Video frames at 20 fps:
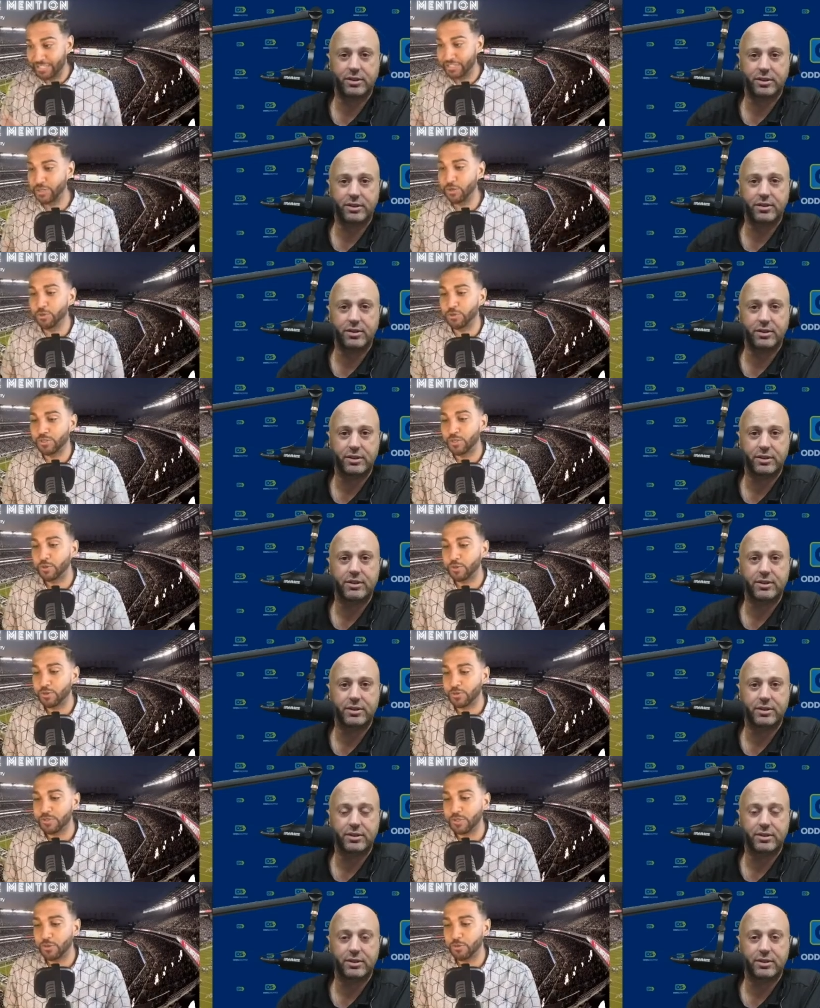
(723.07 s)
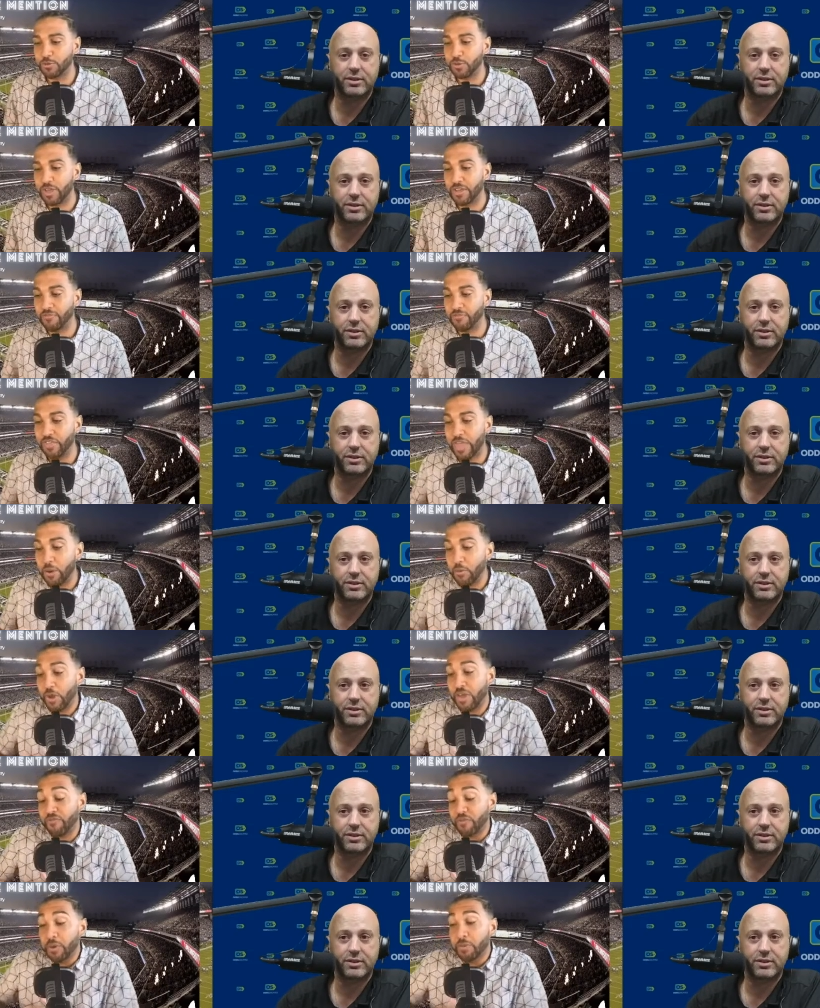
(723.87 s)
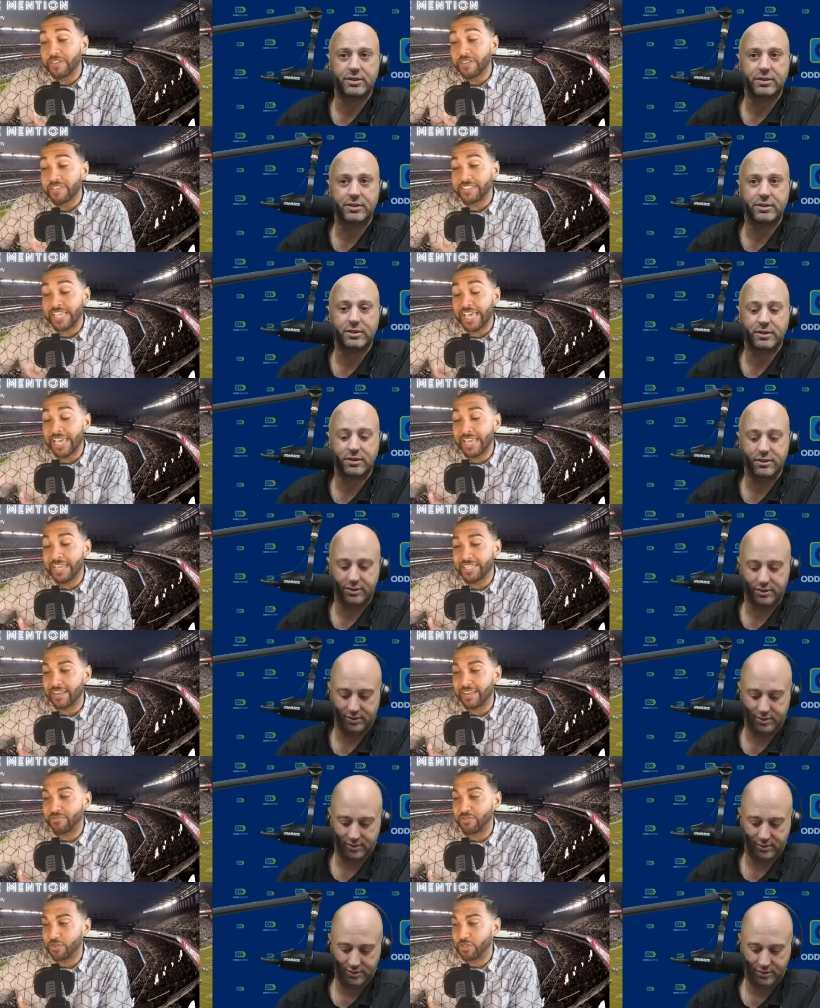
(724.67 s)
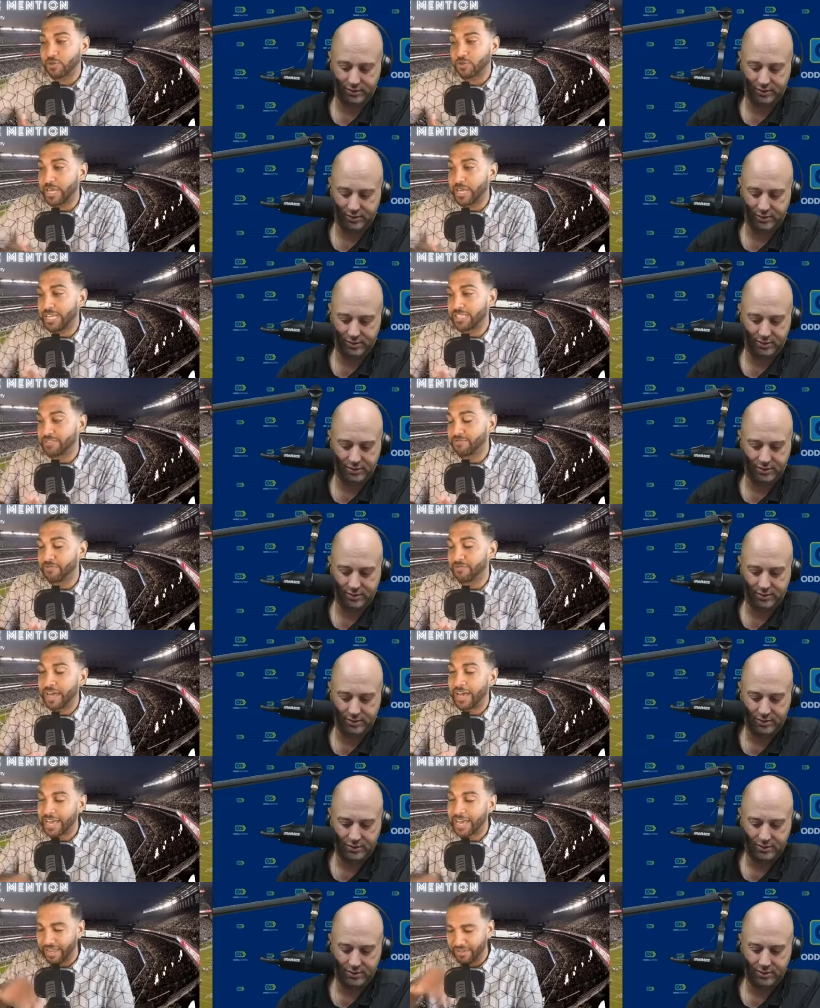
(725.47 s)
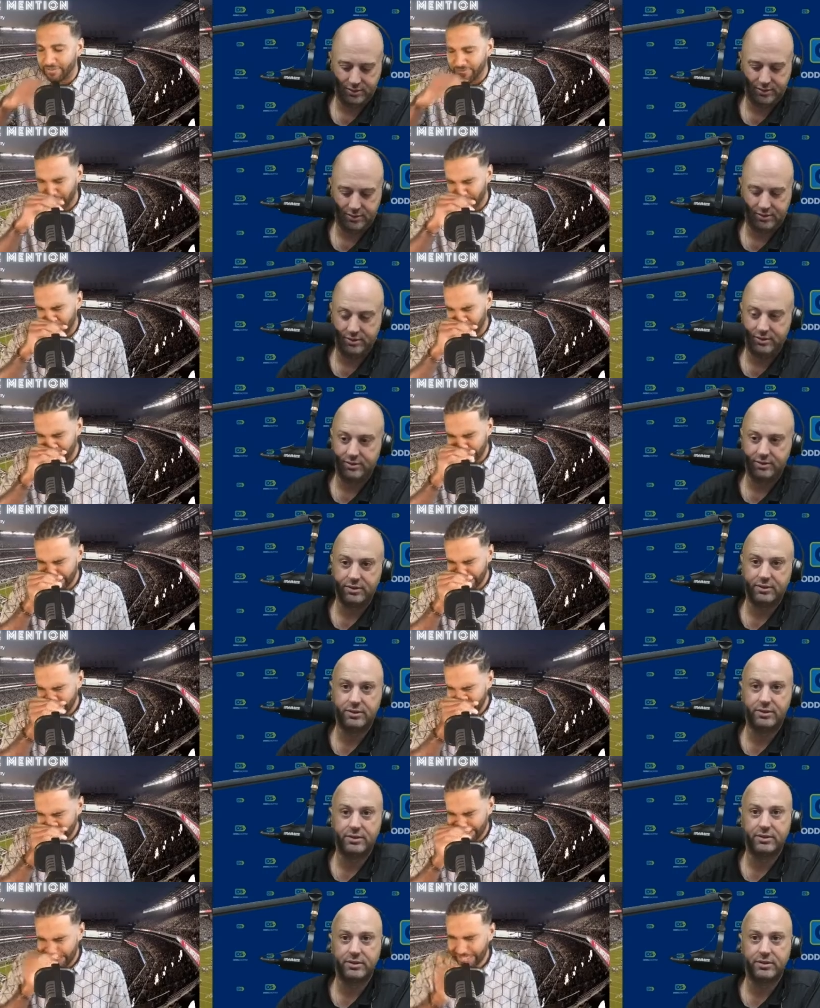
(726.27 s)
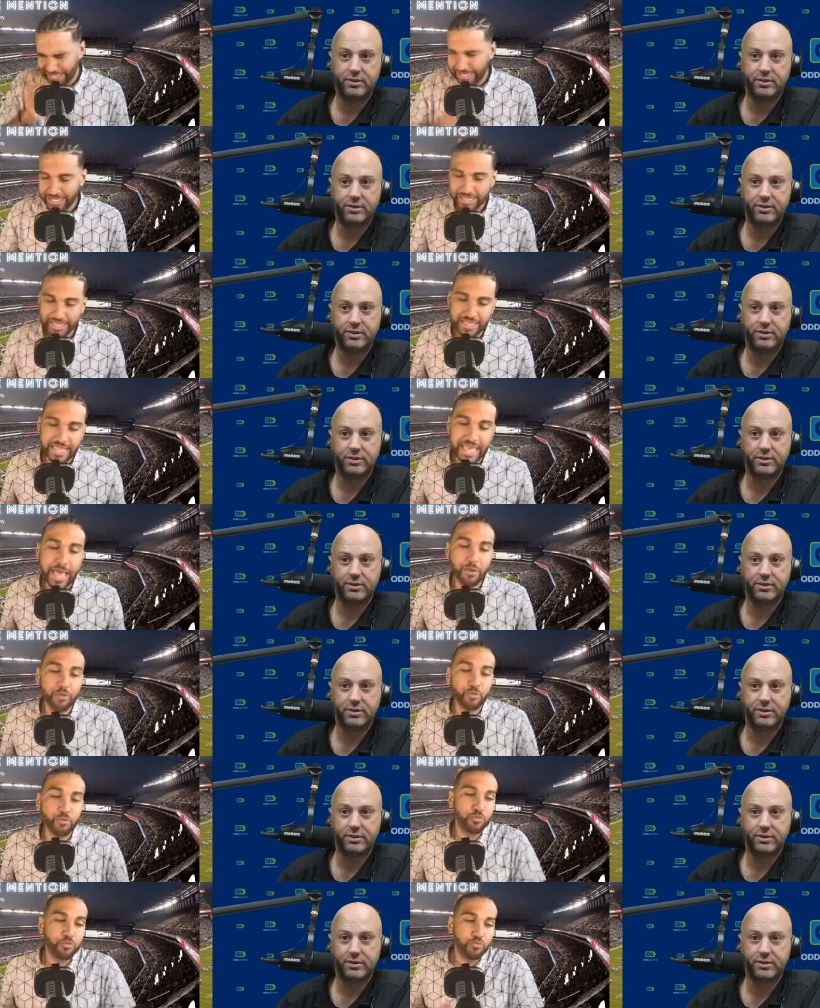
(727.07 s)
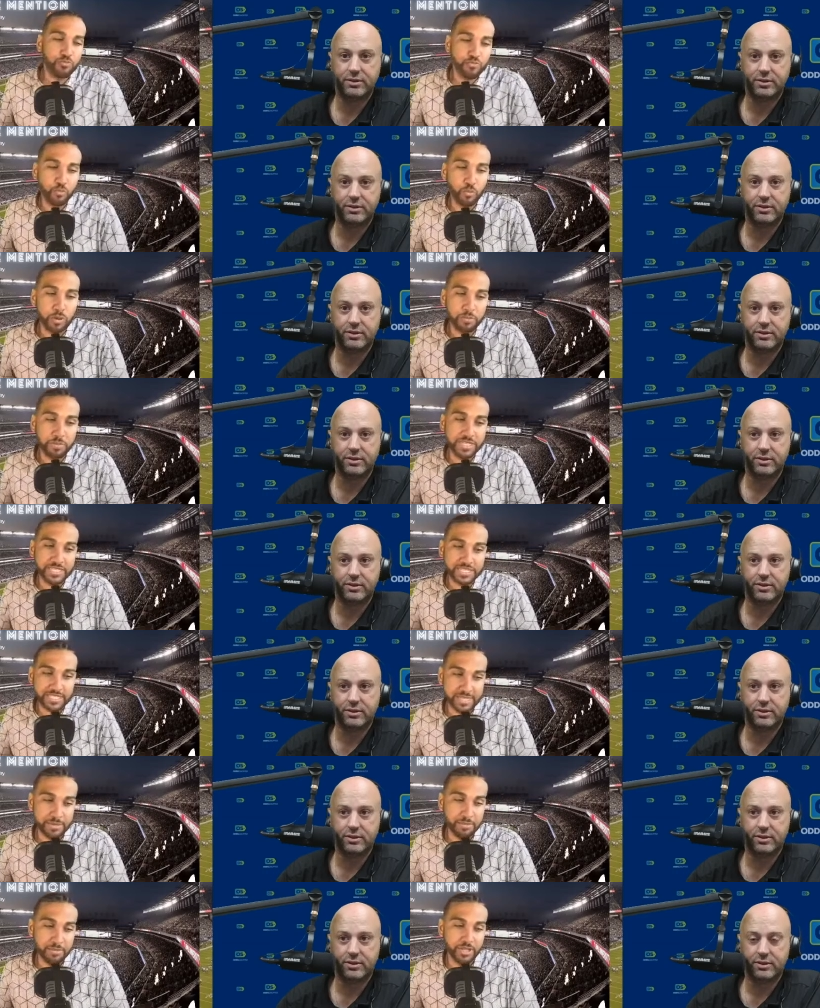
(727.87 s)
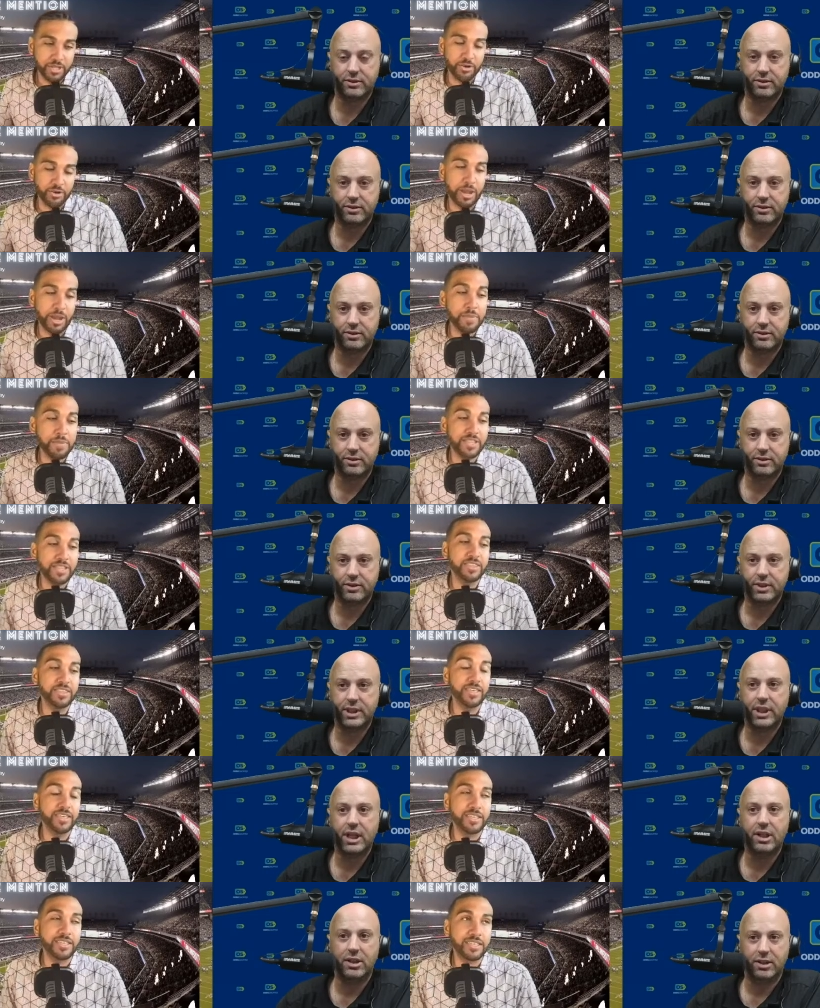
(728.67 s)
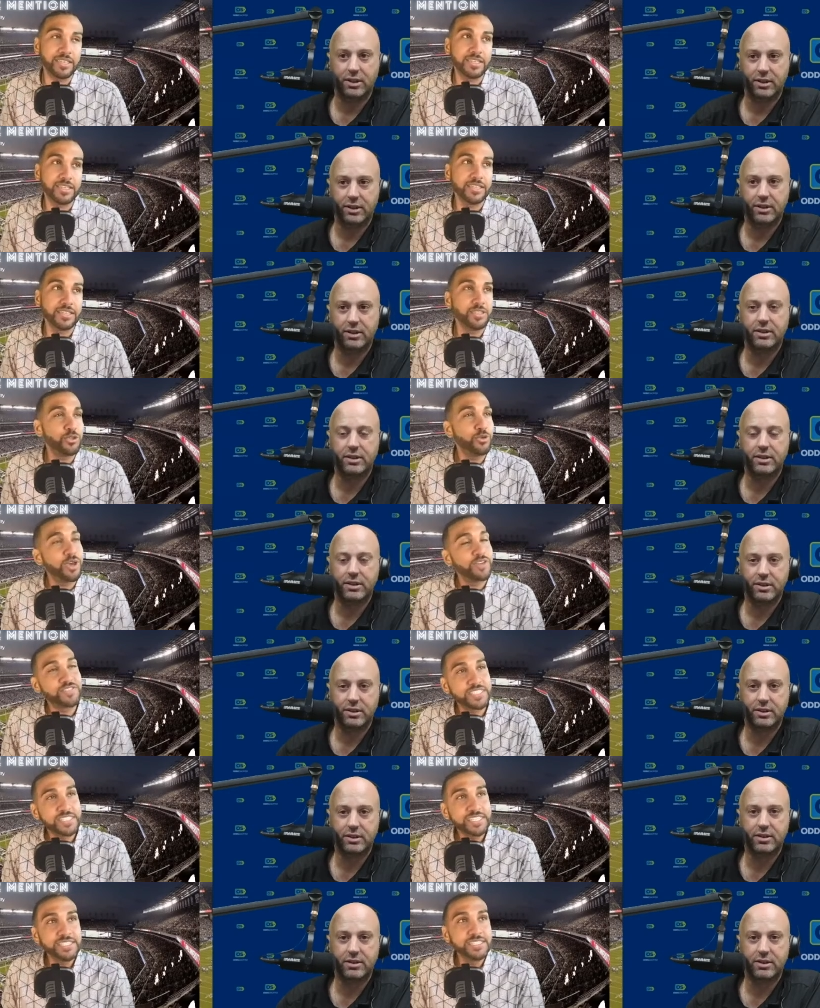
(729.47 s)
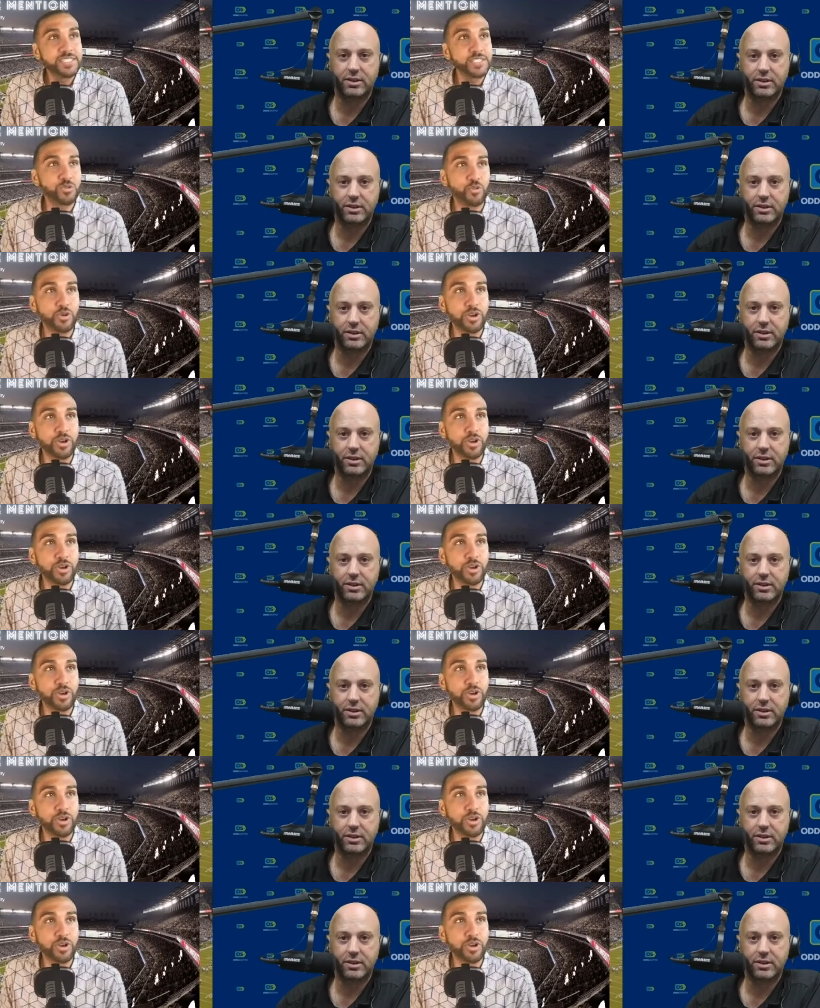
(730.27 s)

Speaker 1: So so so if they if we would have tanked after 2005 that would be similar. I mean, yeah. the, you have seasons